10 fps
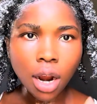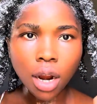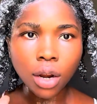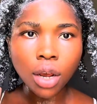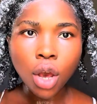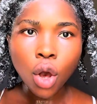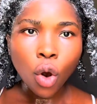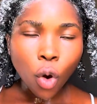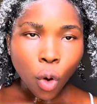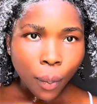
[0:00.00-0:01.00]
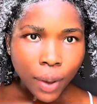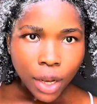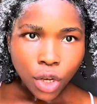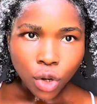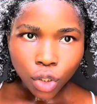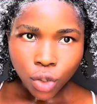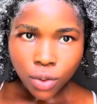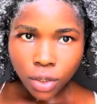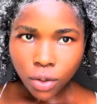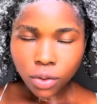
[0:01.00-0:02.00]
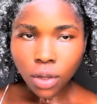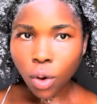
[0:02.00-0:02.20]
are open, your cuticles are